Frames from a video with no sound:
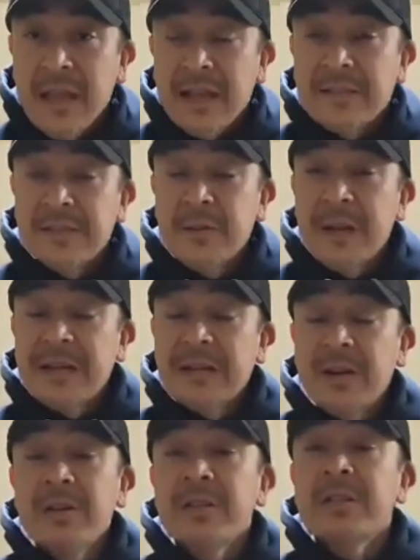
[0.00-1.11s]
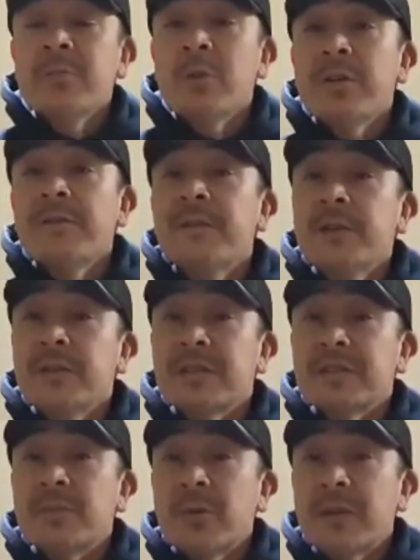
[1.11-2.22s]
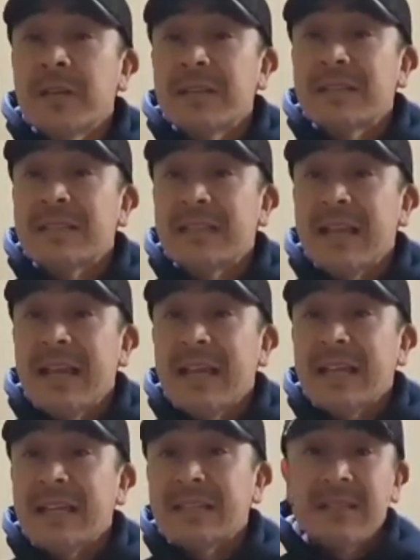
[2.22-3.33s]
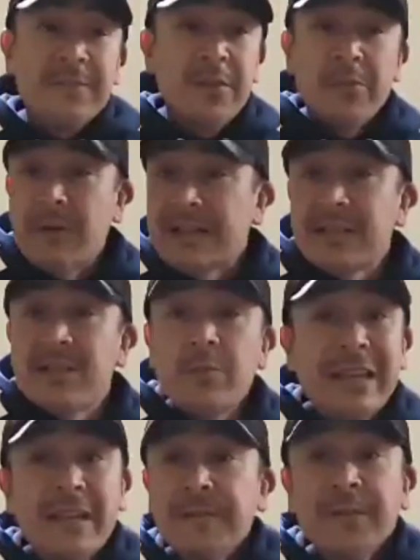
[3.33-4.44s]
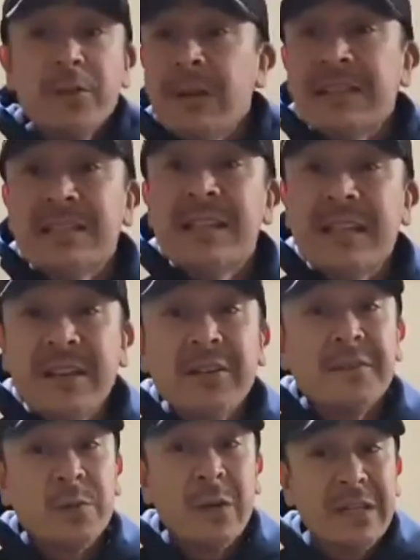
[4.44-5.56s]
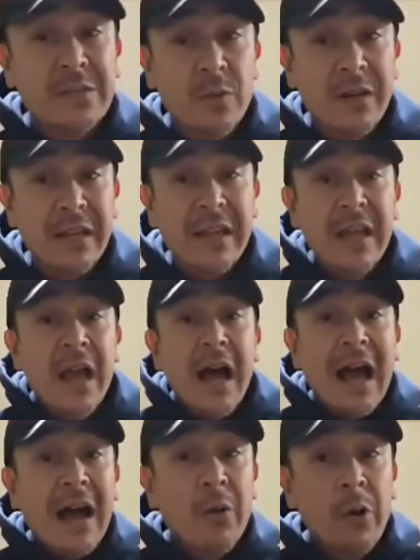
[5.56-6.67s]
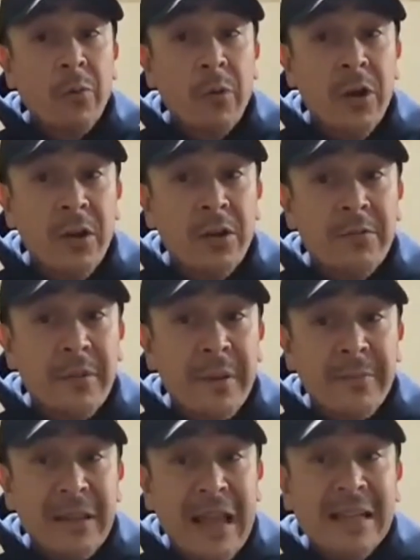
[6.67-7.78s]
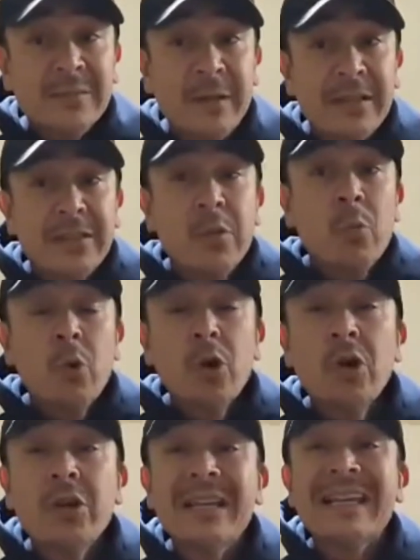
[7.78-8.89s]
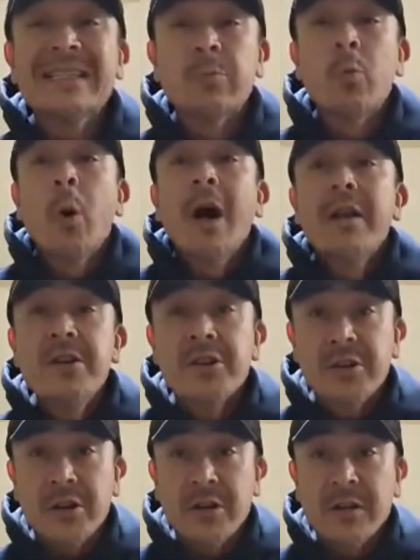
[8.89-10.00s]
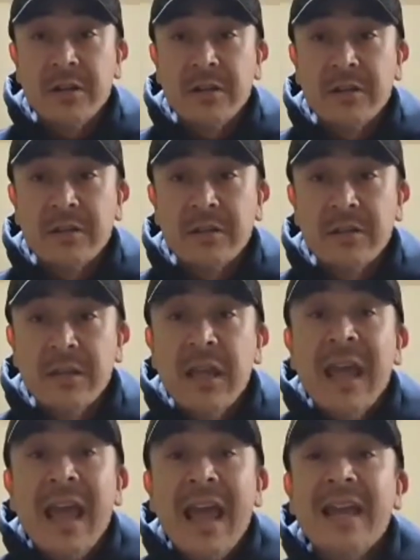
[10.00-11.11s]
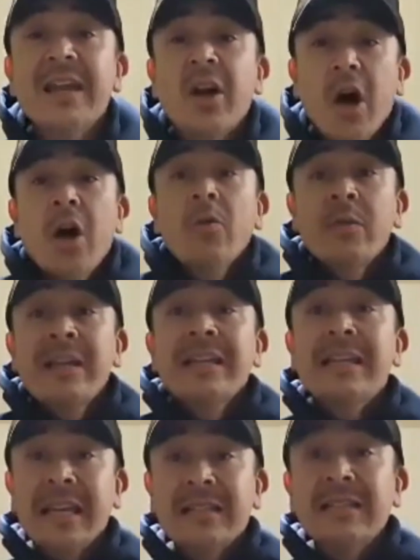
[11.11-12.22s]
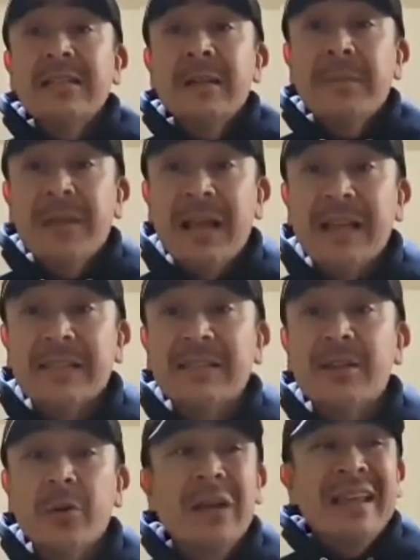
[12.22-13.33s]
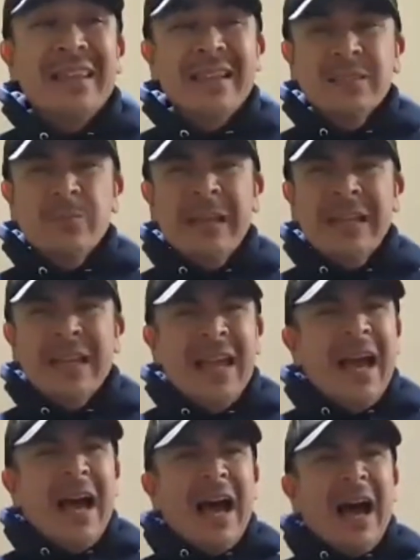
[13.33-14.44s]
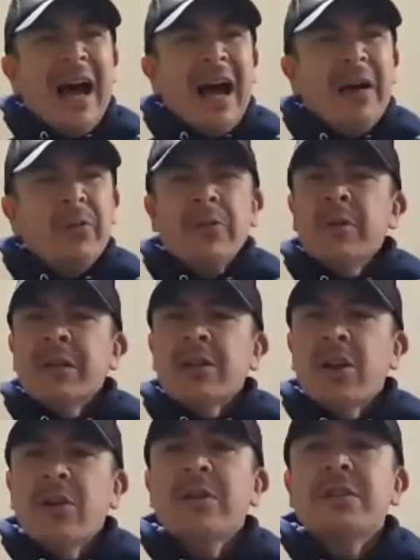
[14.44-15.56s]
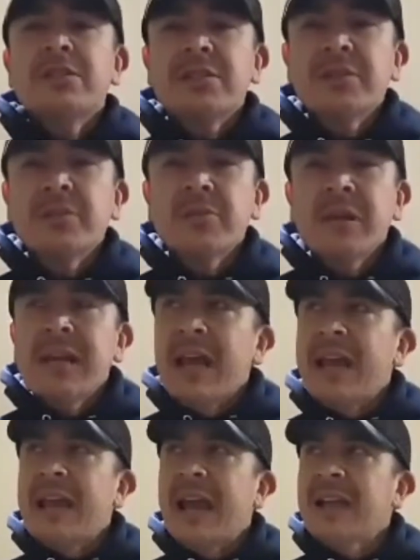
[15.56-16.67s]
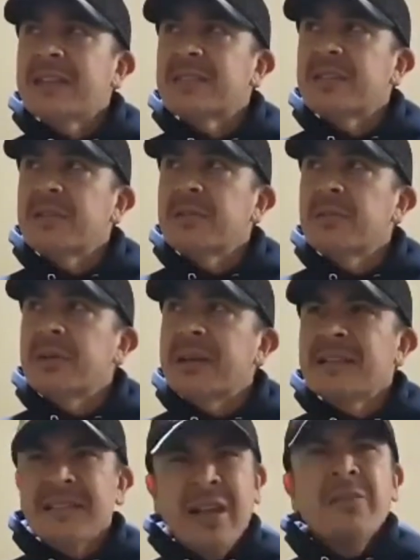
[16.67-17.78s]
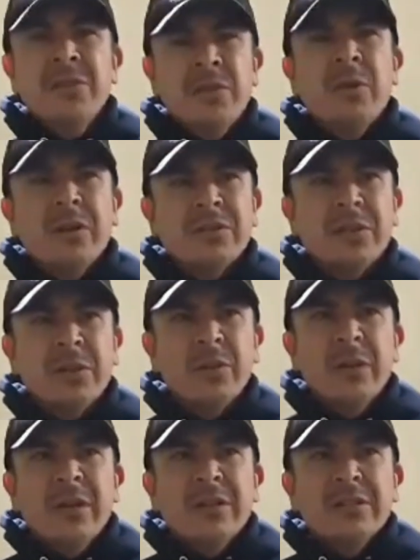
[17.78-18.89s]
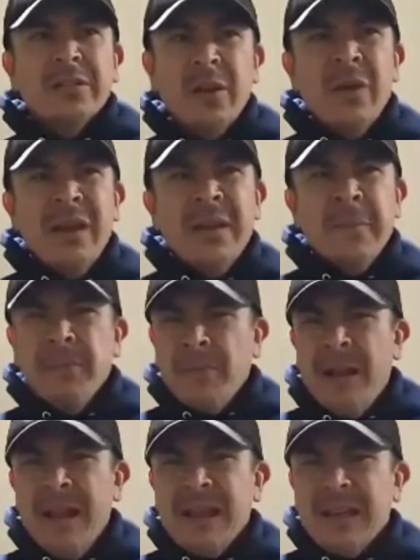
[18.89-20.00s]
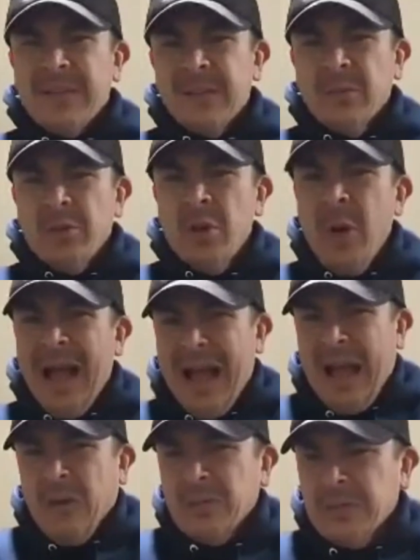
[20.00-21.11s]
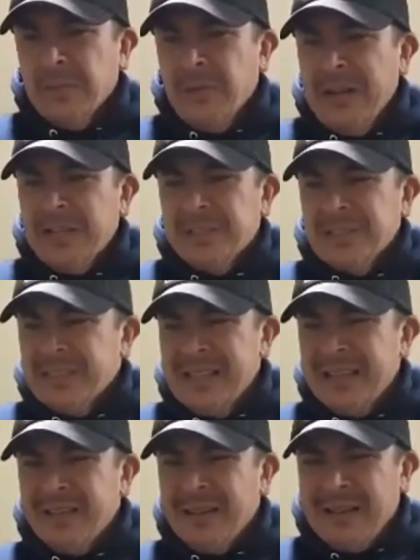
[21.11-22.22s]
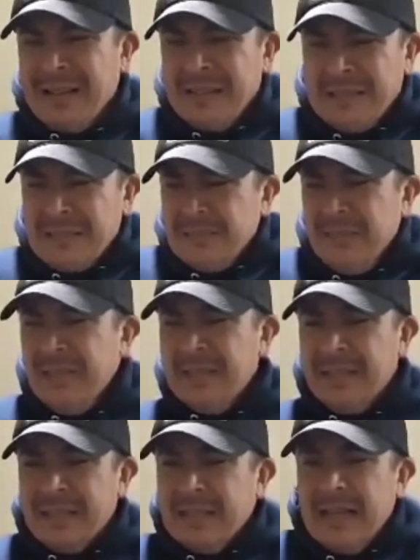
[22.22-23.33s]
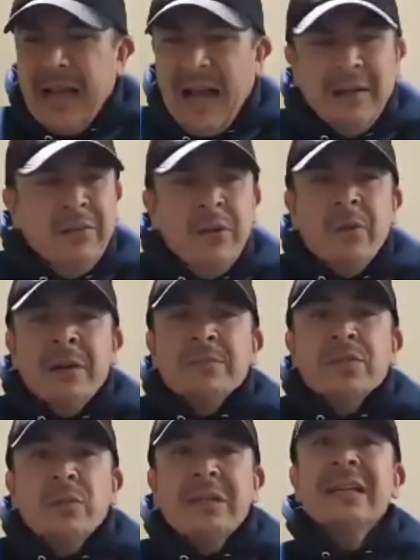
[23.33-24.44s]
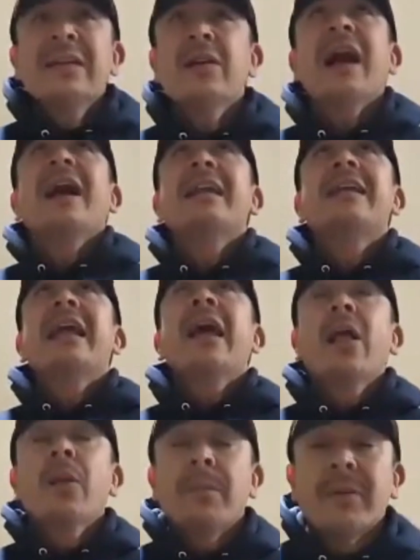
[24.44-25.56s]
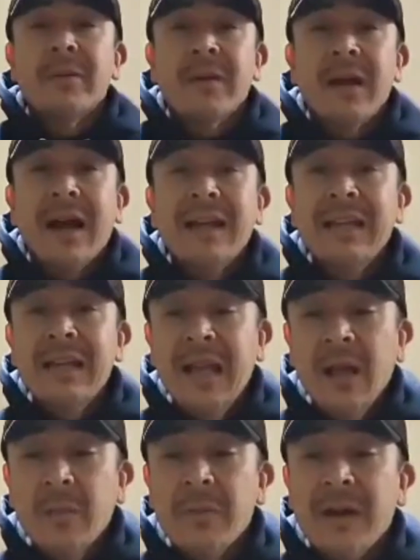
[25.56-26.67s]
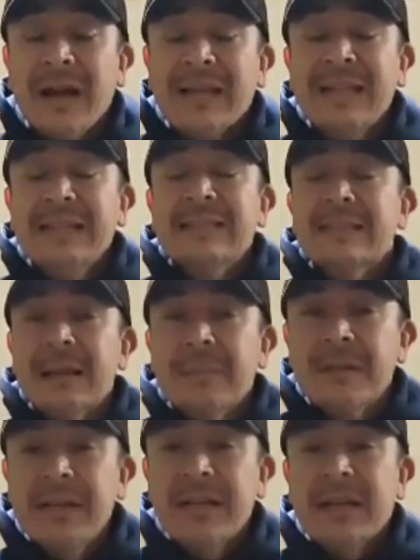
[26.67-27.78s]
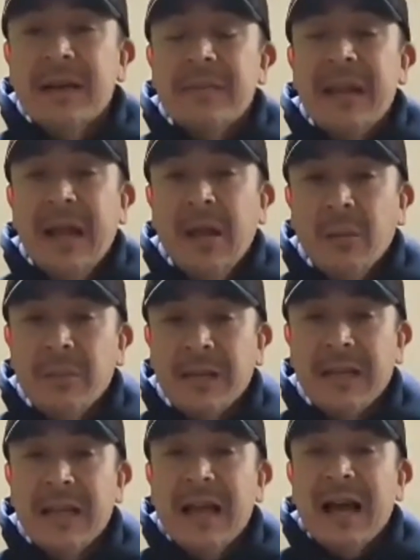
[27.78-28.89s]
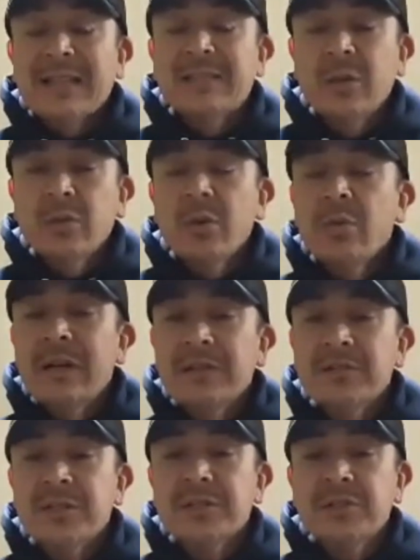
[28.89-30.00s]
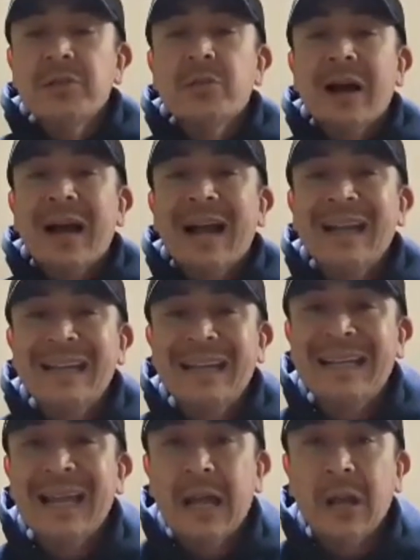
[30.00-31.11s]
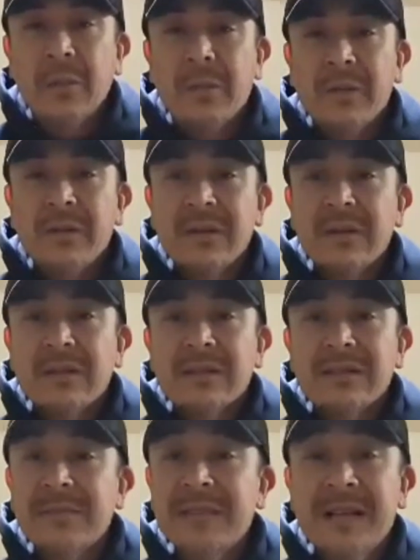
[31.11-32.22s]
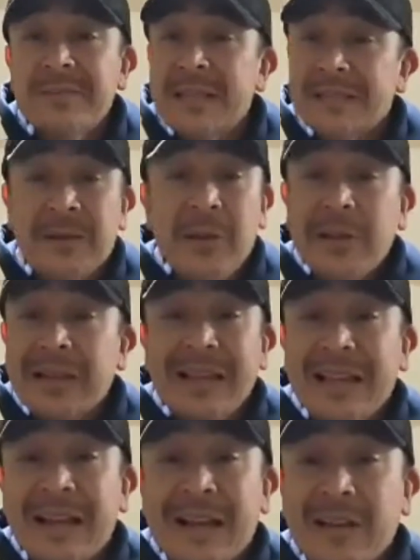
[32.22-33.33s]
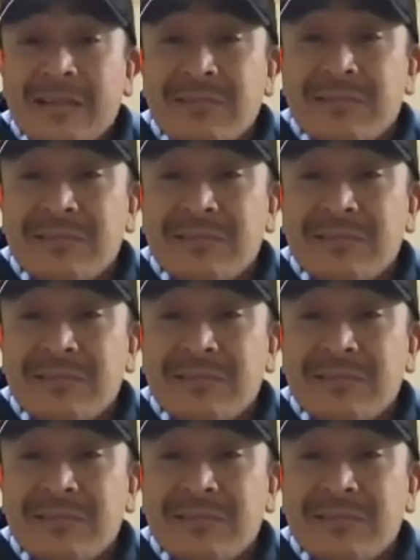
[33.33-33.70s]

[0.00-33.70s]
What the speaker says: And so my encouraging word for you this morning and today is, and for the rest of the week and for the rest of the year of 2020, our word, remember last week, the word is wonder. And it already kicked into place. So this week, I want to encourage you and ask you and tell you also to go ahead and pray. And if you don't know how to pray, just think, man, I don't know what I'm doing here. I need help. I need help. I need somebody to come and help me. I don't know what else to do. I need help. Sometimes that's all I can get out.